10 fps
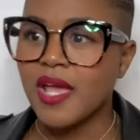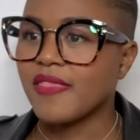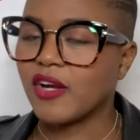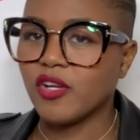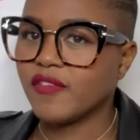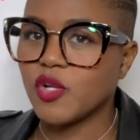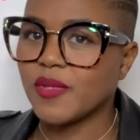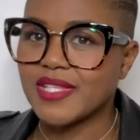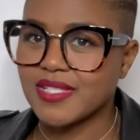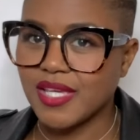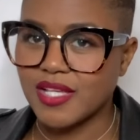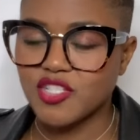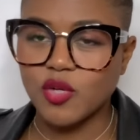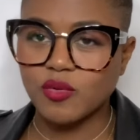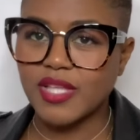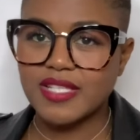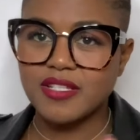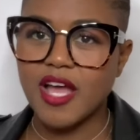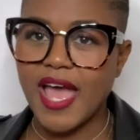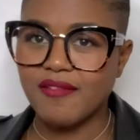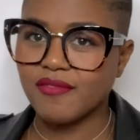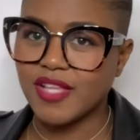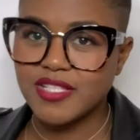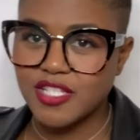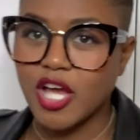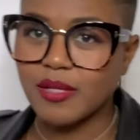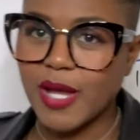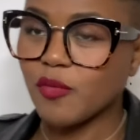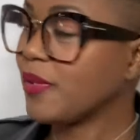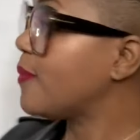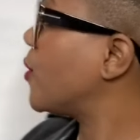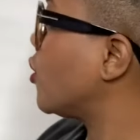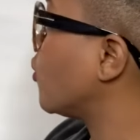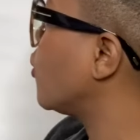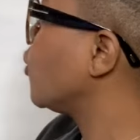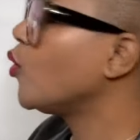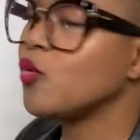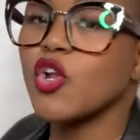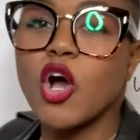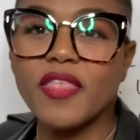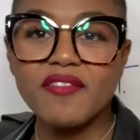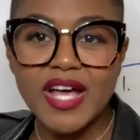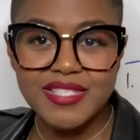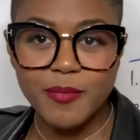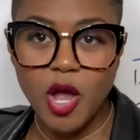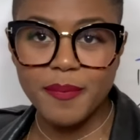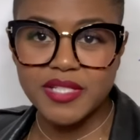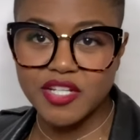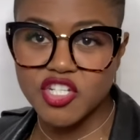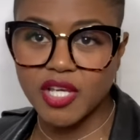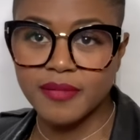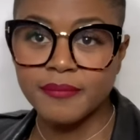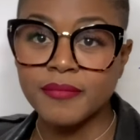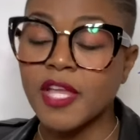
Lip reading: They don't even know what this thing is. So let's talk about people who know they've got some competition,